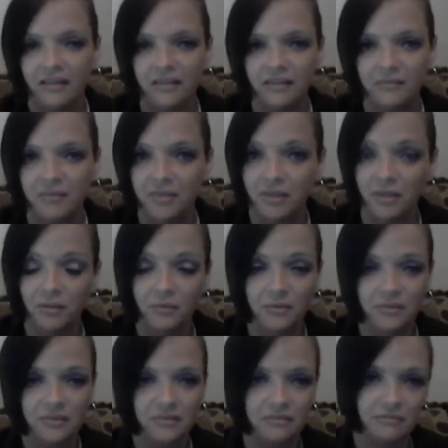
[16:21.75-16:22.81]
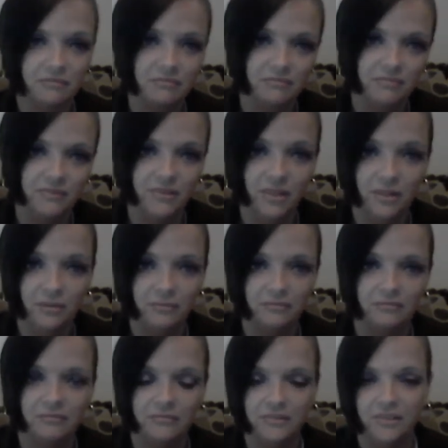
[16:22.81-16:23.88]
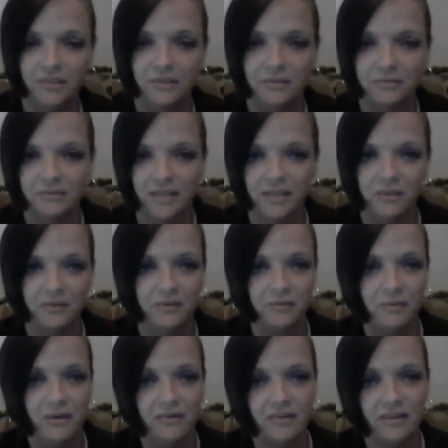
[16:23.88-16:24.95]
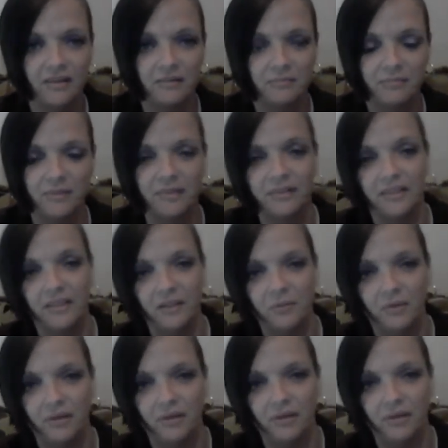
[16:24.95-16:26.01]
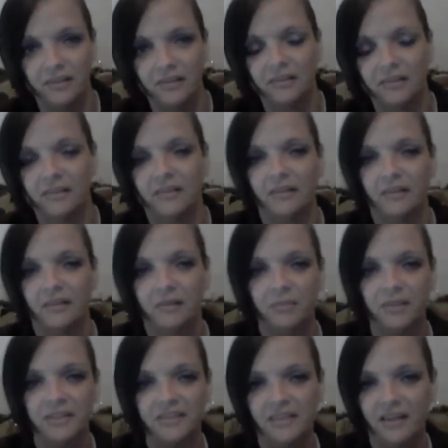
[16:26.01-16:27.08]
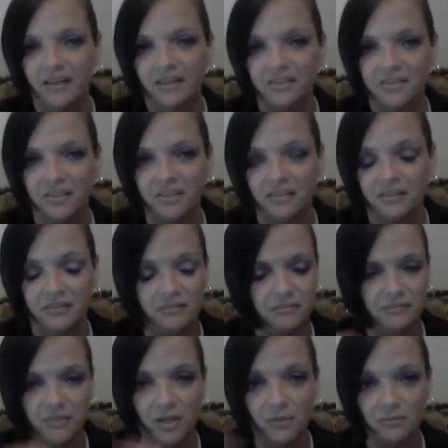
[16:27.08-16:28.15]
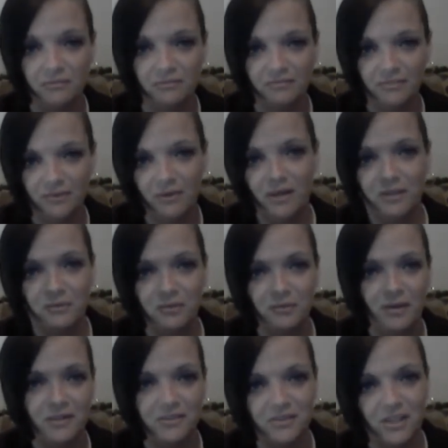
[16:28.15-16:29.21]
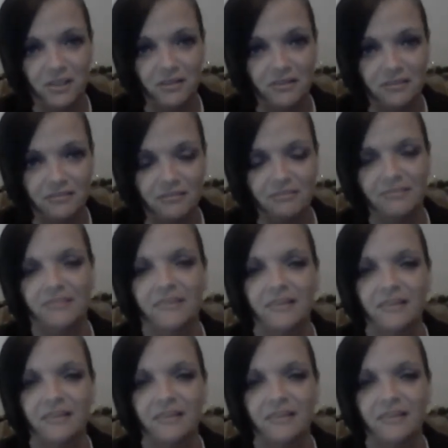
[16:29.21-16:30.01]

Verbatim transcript: And if you don't, you don't. You know, get it about that. But anyway, please like, share. Don't, you don't have to worry about sharing.